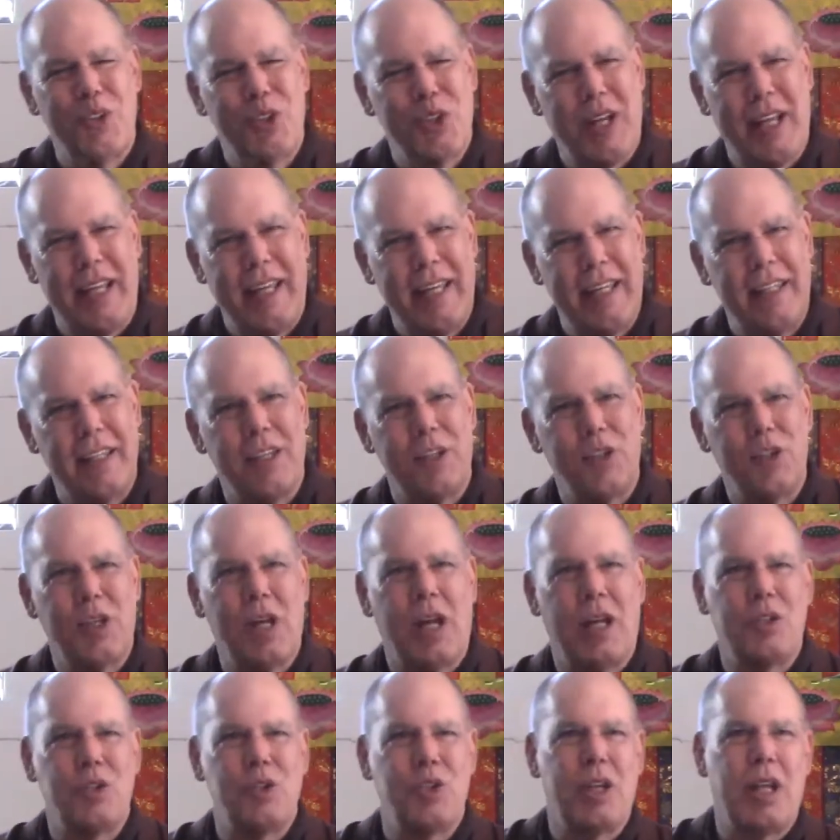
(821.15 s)
should I get the
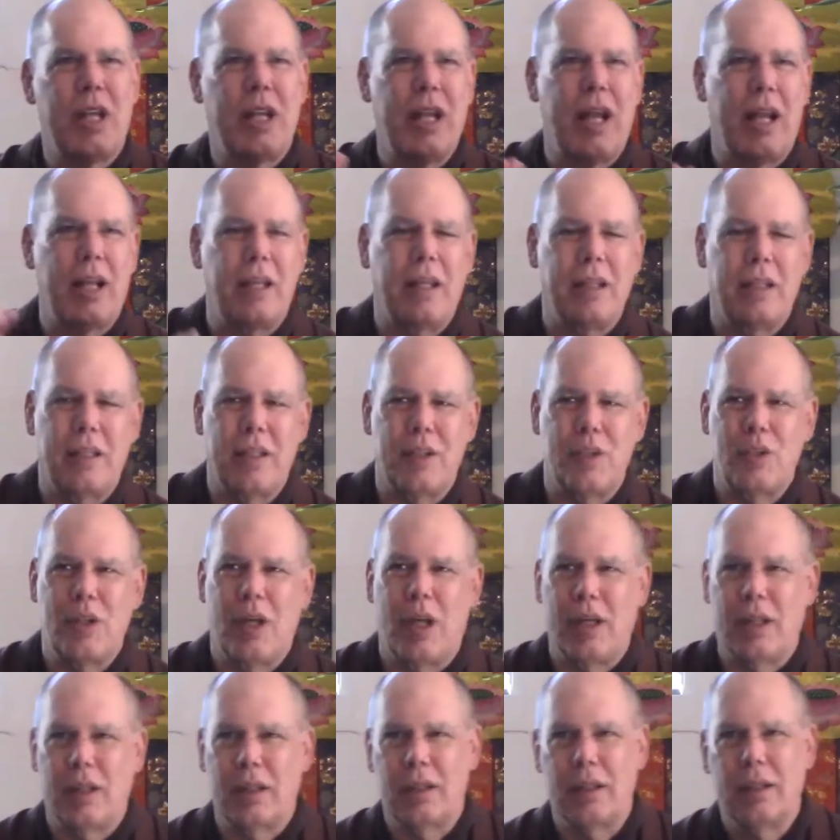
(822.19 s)
shot, should I not get the
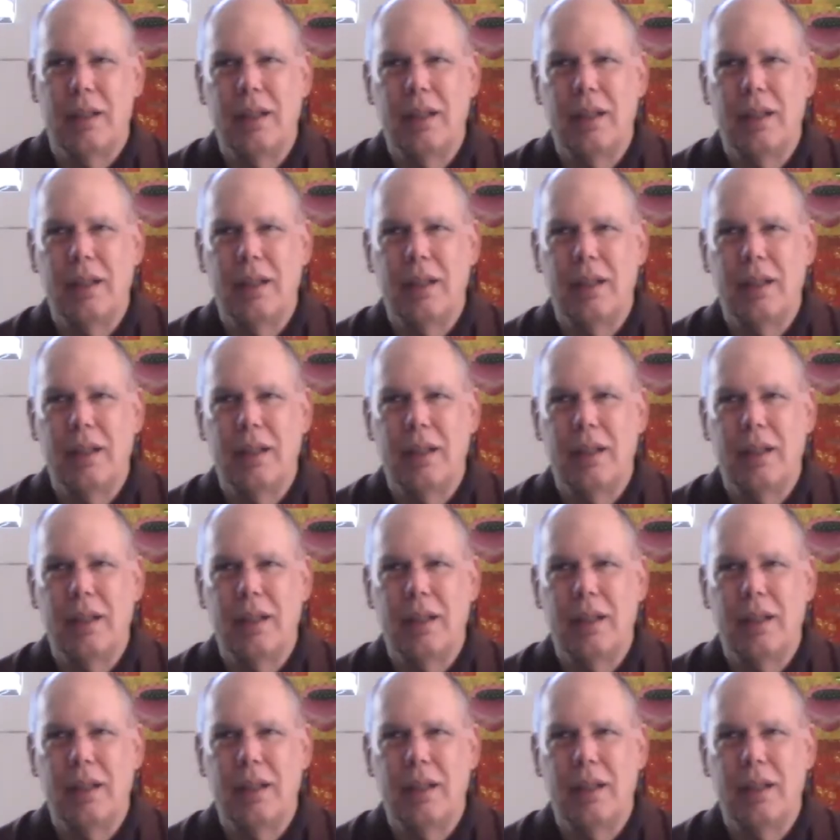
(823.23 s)
shot?